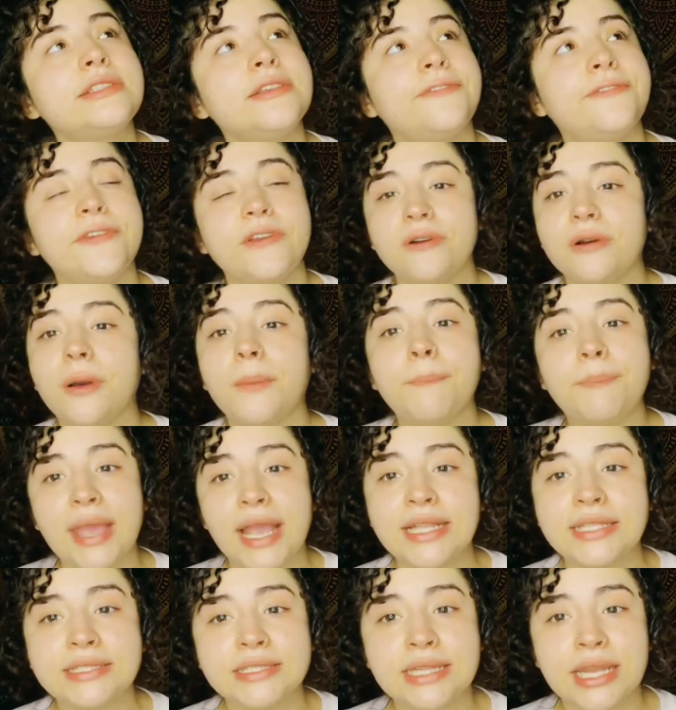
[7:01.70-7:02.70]
to feel
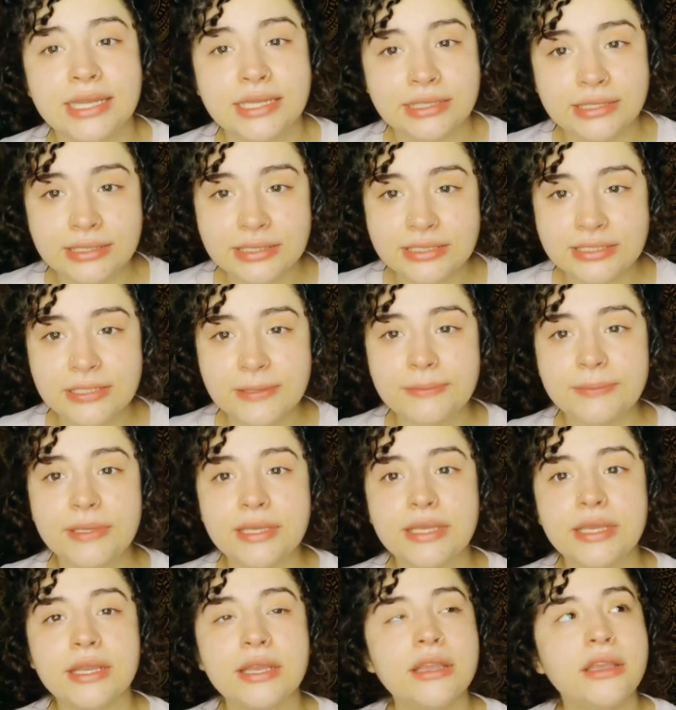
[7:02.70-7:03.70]
abandoned. I needed to be
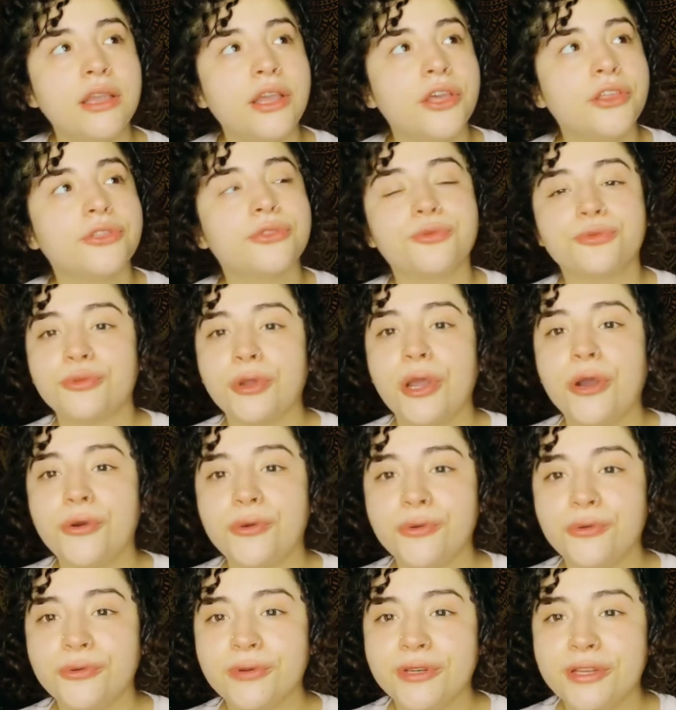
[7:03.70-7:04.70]

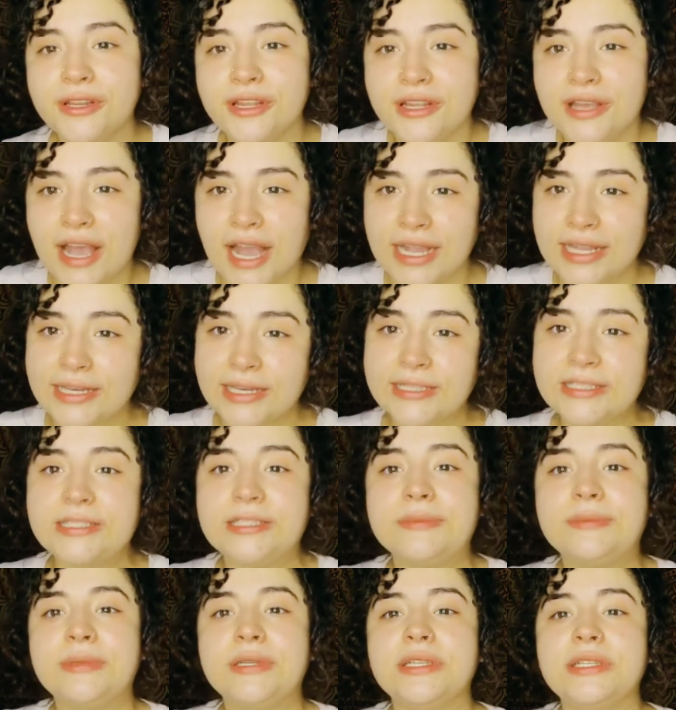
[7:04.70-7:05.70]
thrown. I needed
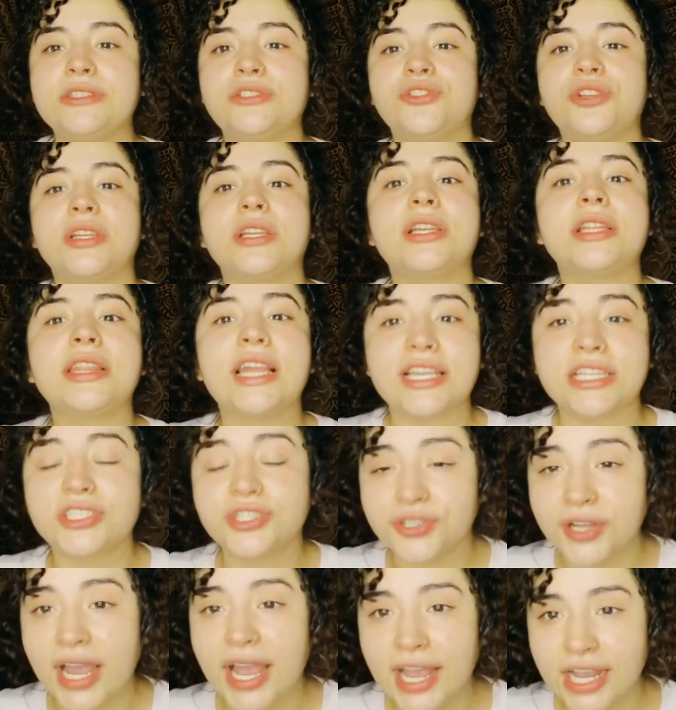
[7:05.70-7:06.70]
to be treated like
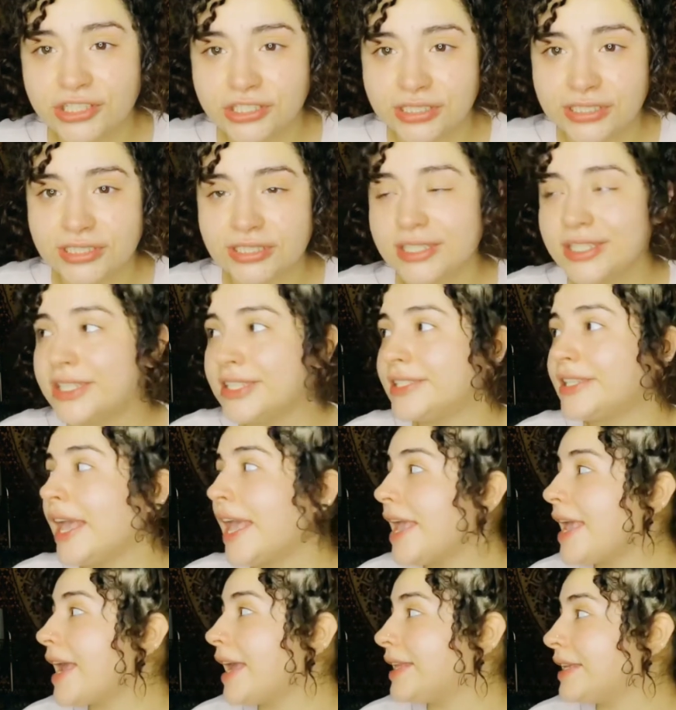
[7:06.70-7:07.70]
trash. I needed this
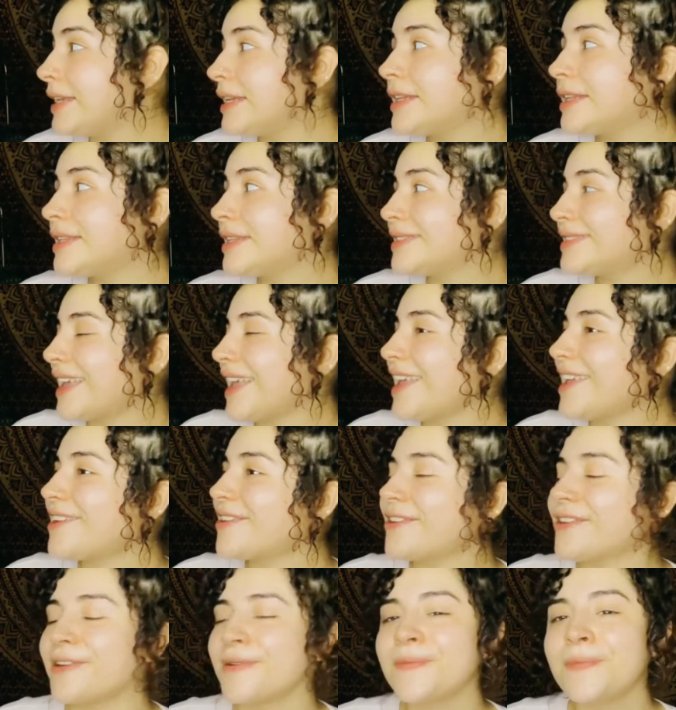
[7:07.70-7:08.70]
hate. I needed this
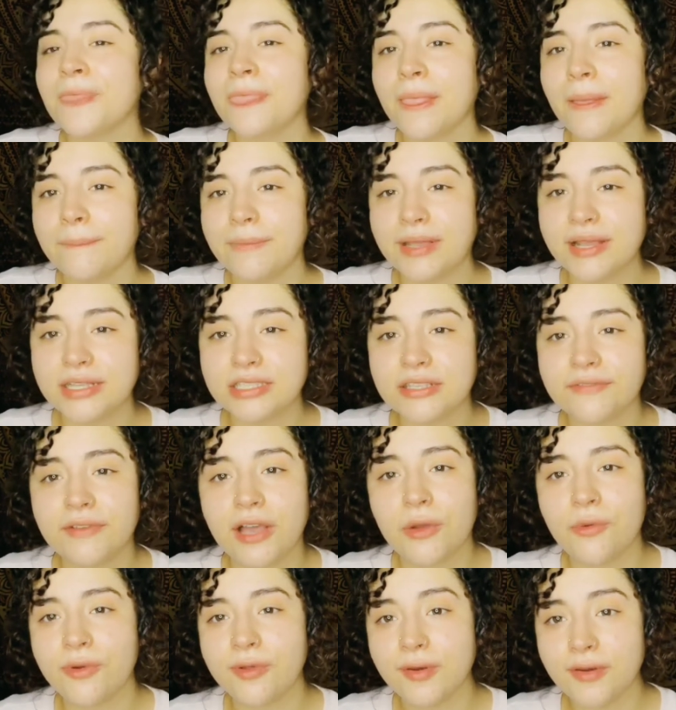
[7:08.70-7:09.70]
anger. Because if
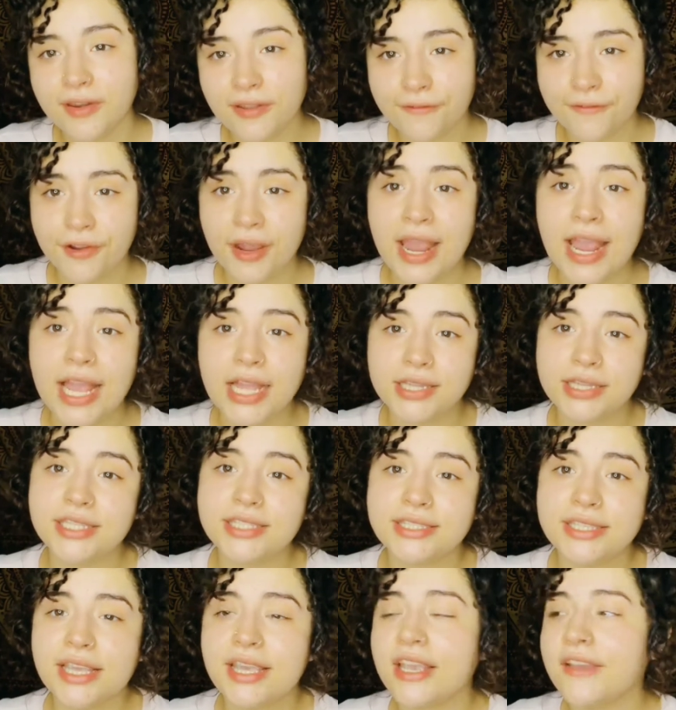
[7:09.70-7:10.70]
I would have never had
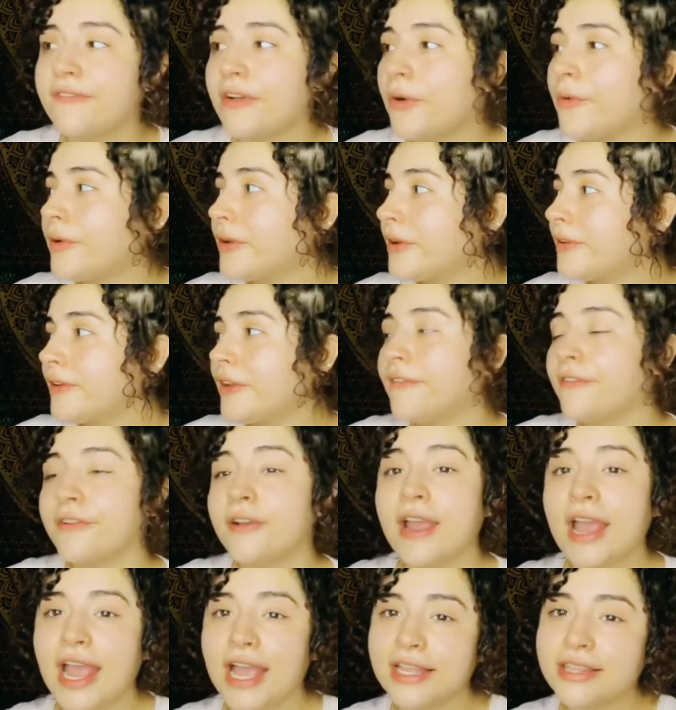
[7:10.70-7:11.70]
this hate, if I would have never
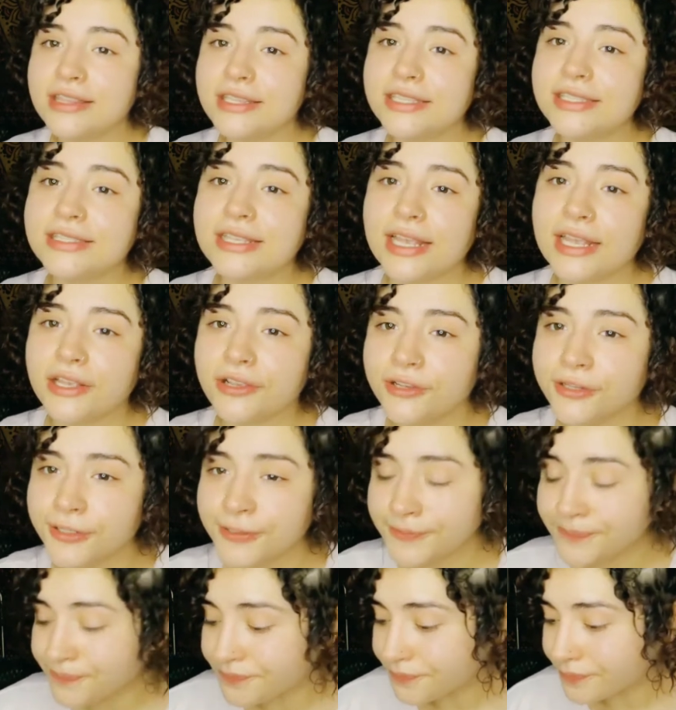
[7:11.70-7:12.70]
had this
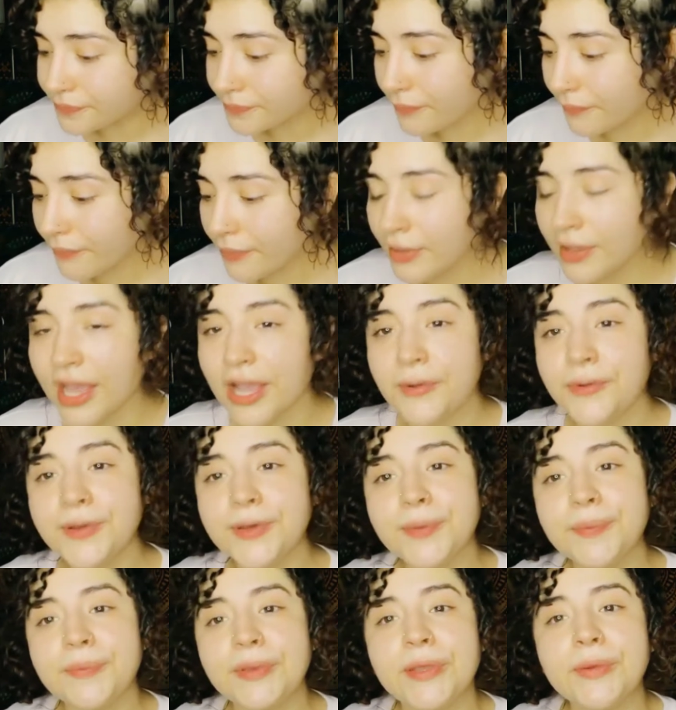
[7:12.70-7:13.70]
anger, I
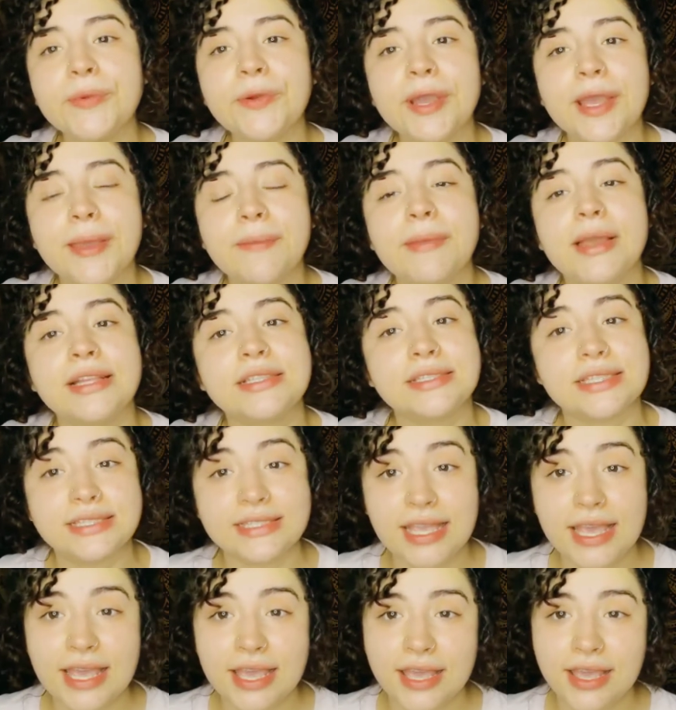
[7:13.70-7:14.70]
wouldn't be where I'm at
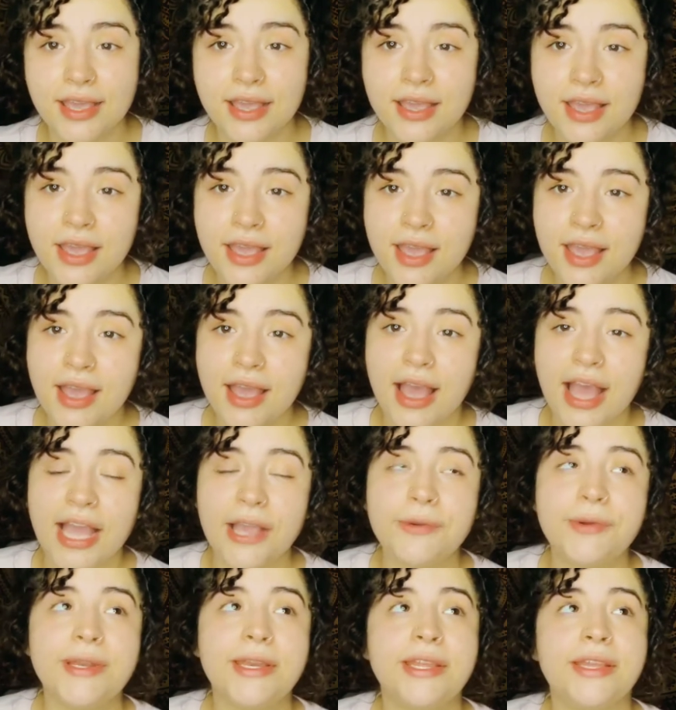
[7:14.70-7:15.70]
today. I
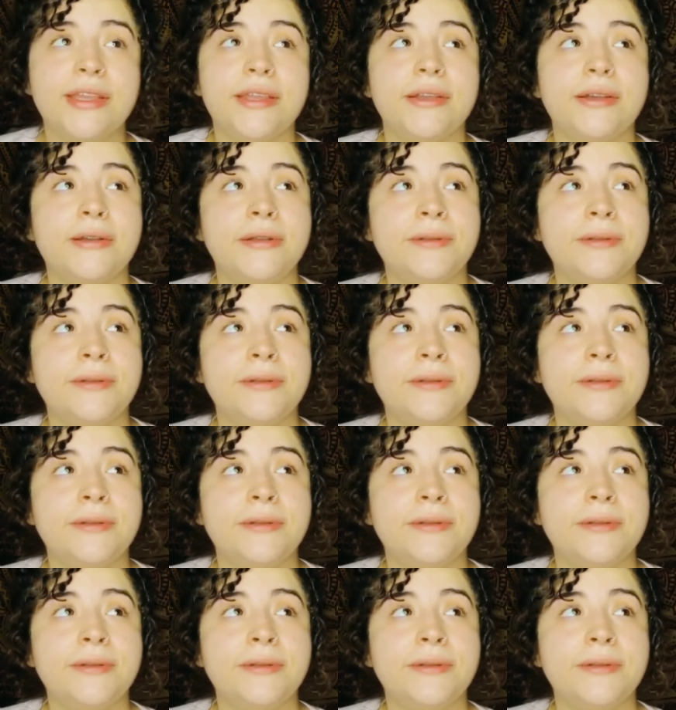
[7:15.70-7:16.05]
wouldn't